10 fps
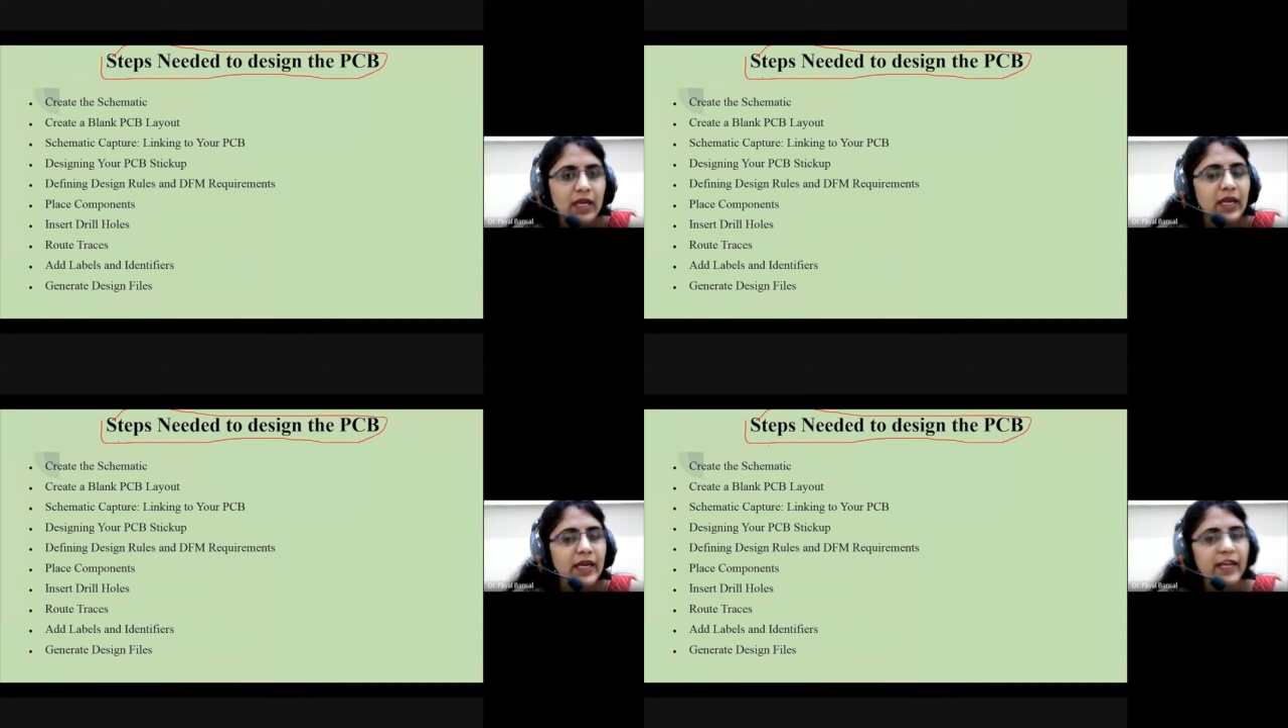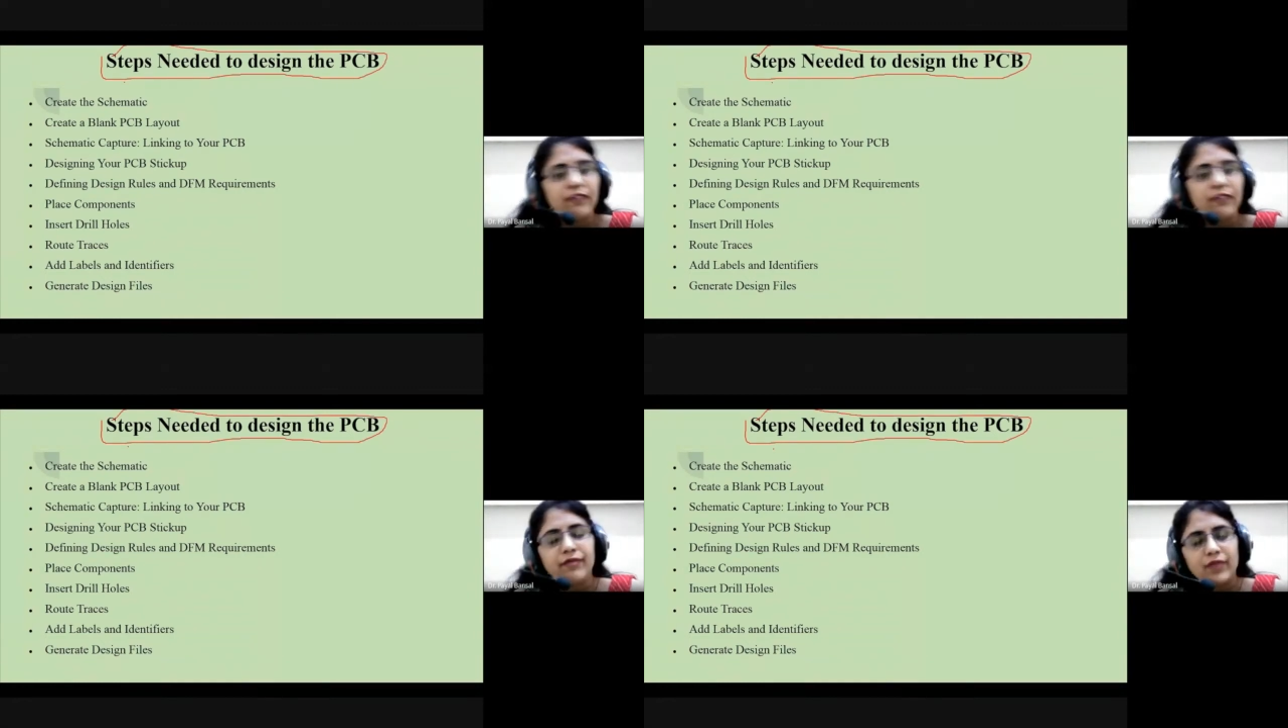If
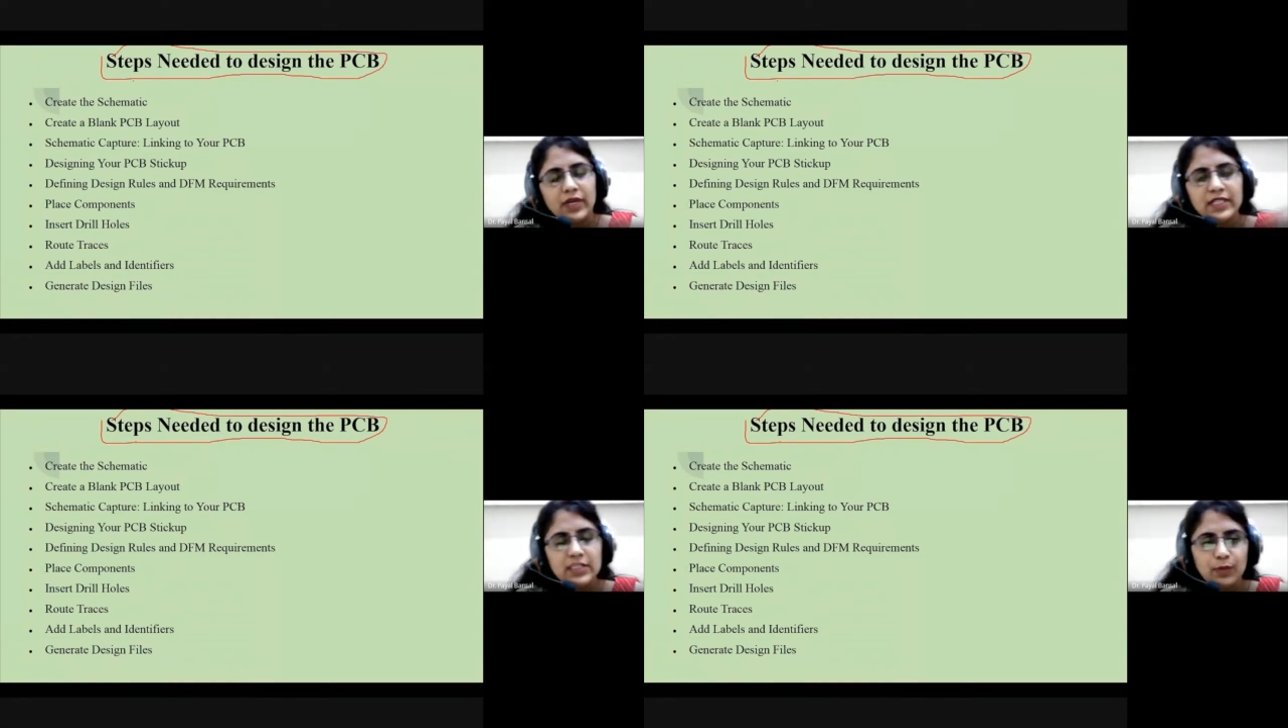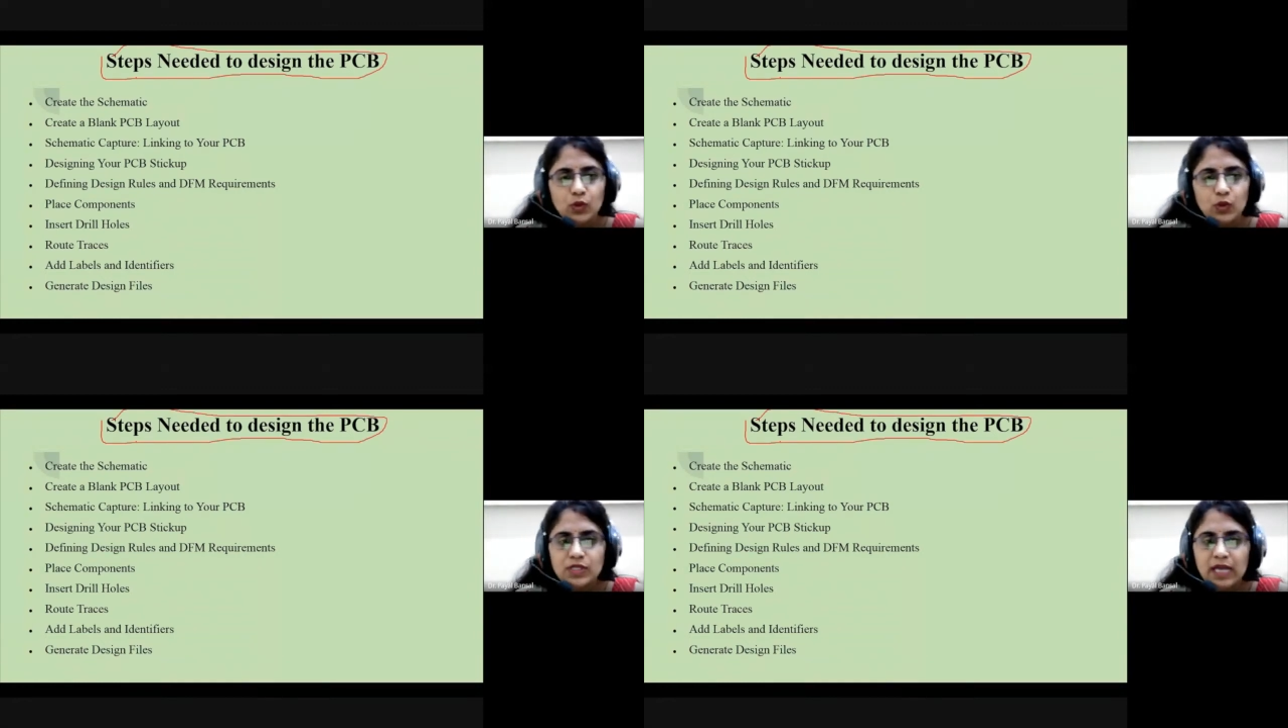let's suppose
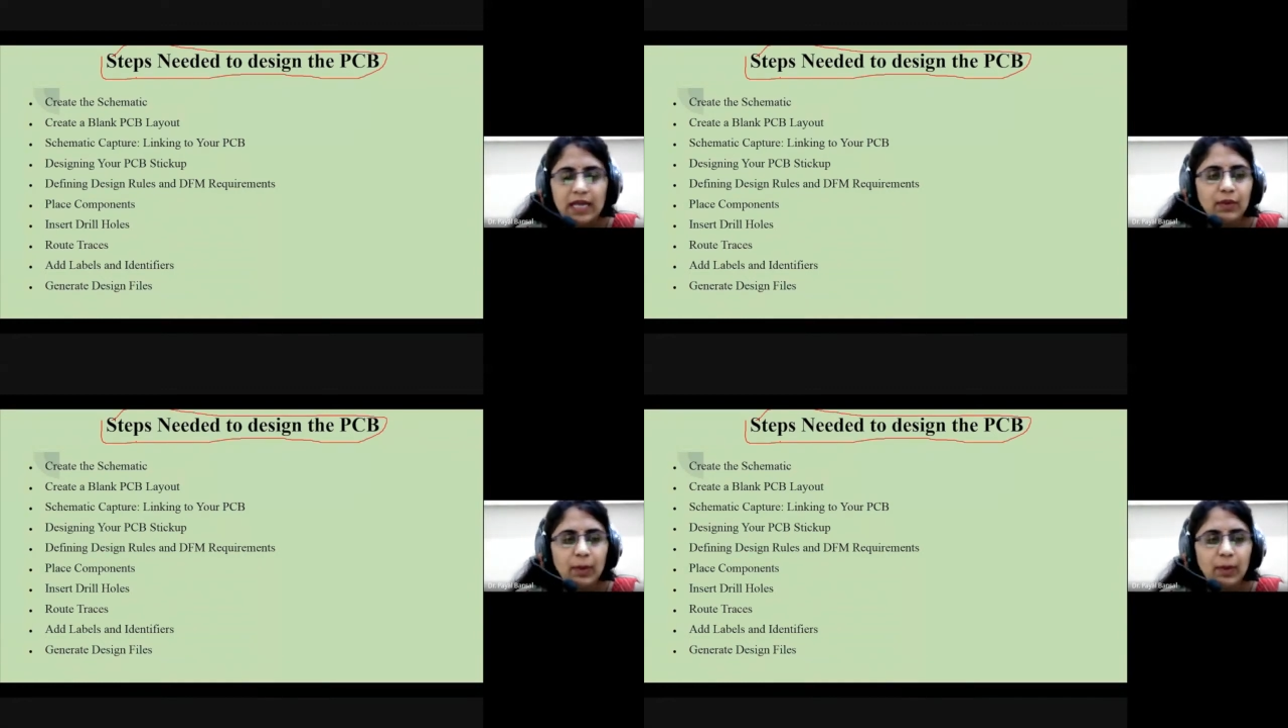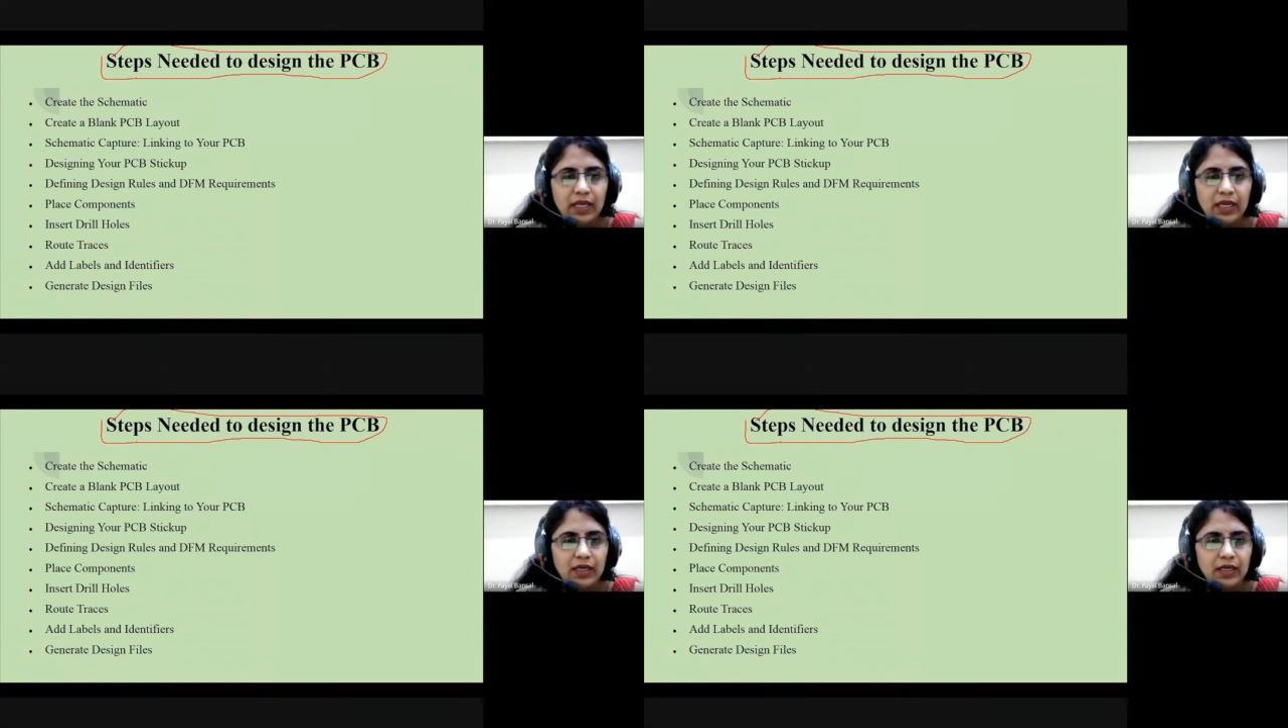I am a
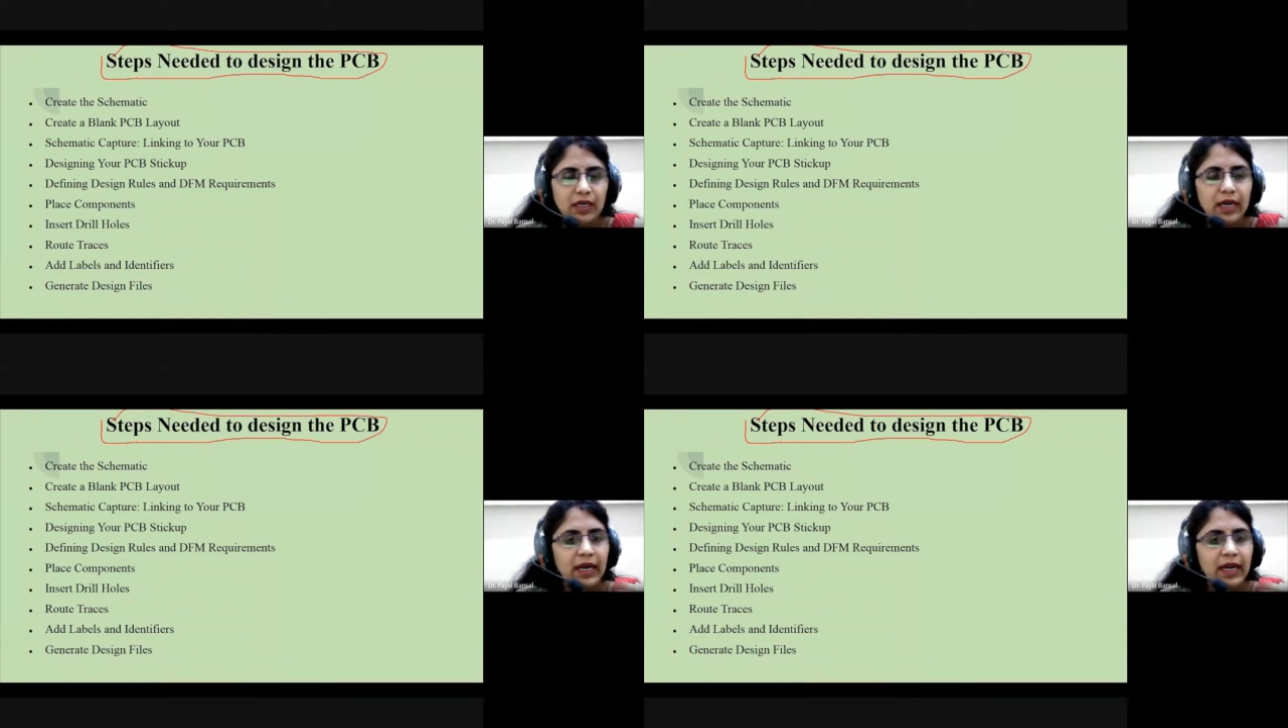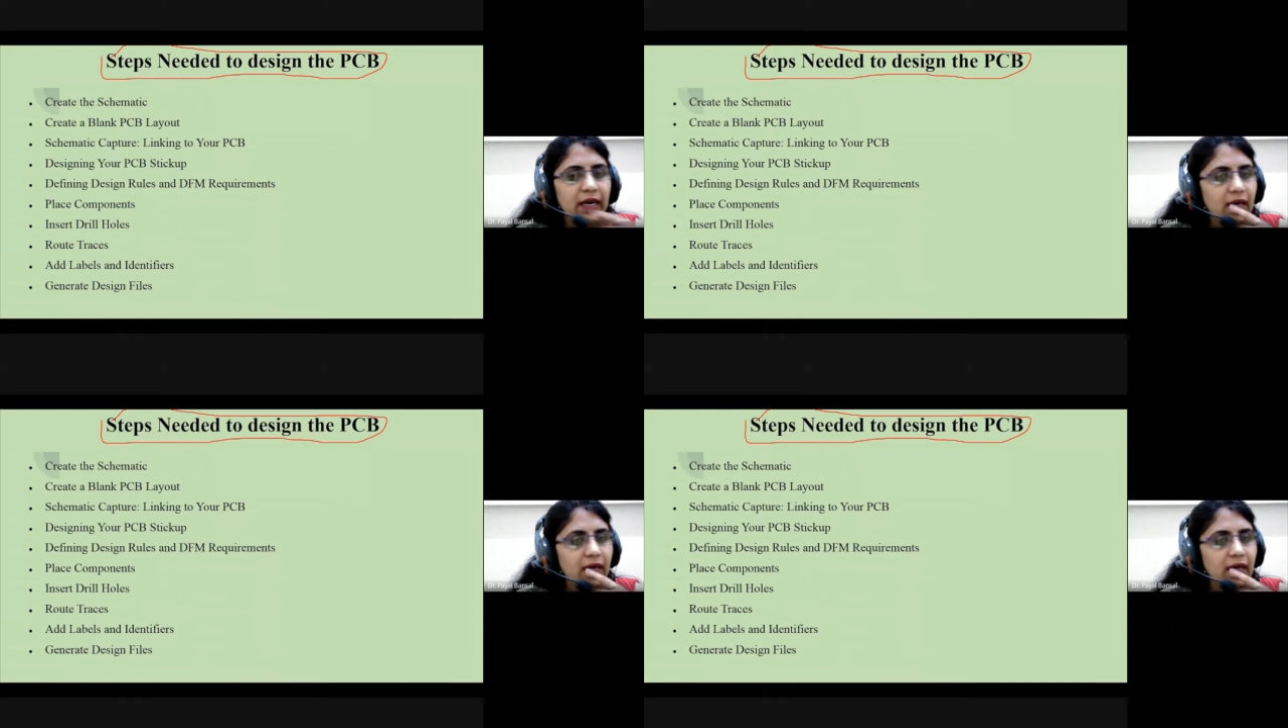beginner and